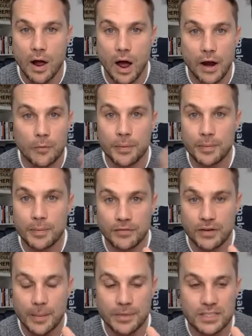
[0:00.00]
I know people love
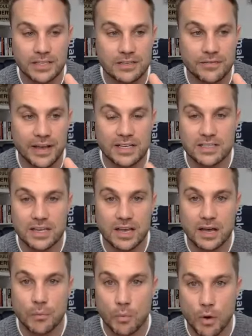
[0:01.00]
coming to these events.
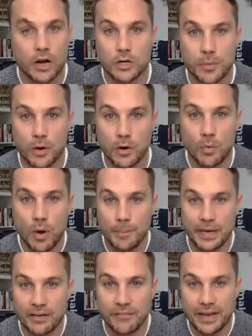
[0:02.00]
Why don't I just put on one
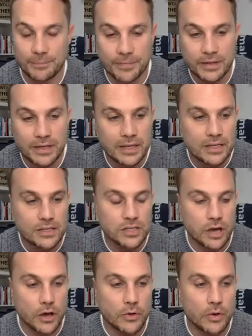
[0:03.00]
big event?
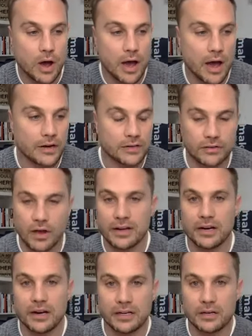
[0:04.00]
So I decided,
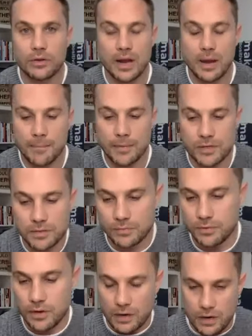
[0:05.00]
I did all the numbers,
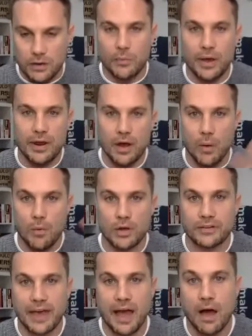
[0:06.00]
and the way that I worked
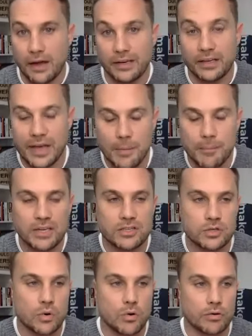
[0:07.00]
it out, I did get a
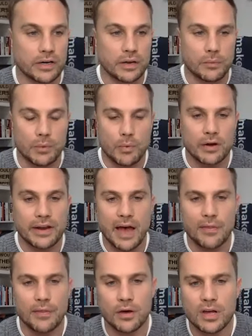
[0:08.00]
mentor, and we worked
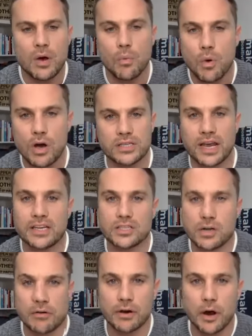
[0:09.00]
out that worst case
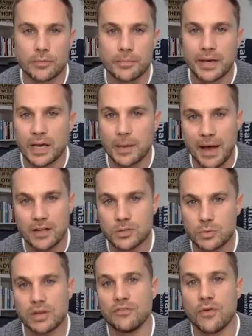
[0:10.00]
scenario, I'd make about
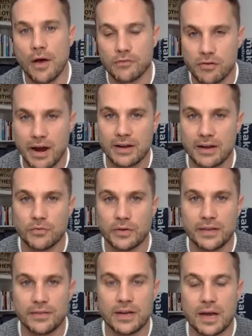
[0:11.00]
25 grand if we
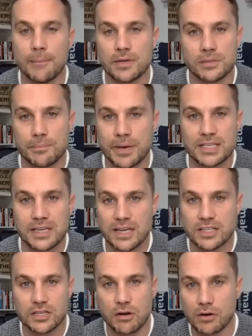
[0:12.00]
hit the numbers, and best
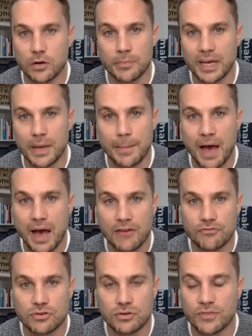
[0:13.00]
case scenario, I'd make about
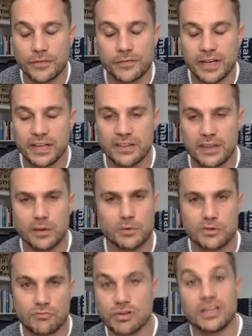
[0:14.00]
150. And then there was
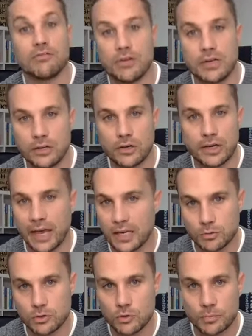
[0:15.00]
a really, really good
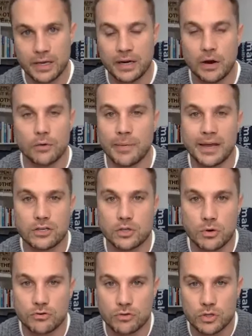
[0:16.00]
case, which would mean I'd make
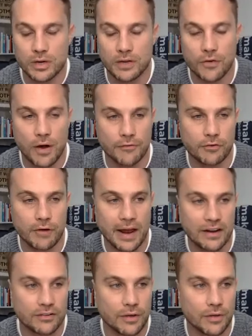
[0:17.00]
225
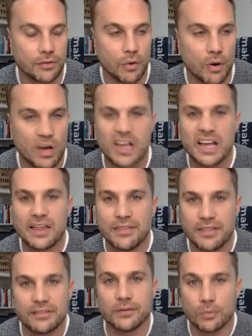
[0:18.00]
grand. So I thought,
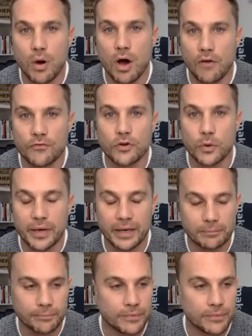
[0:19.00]
this is worth doing.